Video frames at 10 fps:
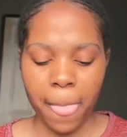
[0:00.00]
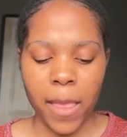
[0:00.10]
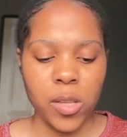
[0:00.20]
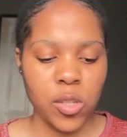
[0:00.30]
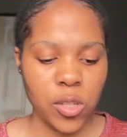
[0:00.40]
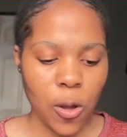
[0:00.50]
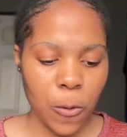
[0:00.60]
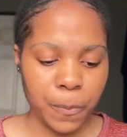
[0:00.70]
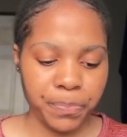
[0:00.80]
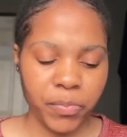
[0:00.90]

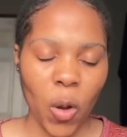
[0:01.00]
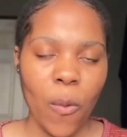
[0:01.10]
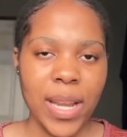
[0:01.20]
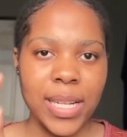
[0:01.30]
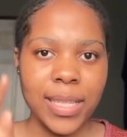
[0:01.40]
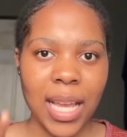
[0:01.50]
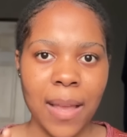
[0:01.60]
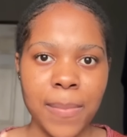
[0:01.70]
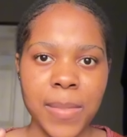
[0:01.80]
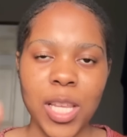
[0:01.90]
So, when it
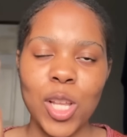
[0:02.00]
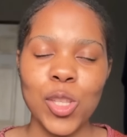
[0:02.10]
comes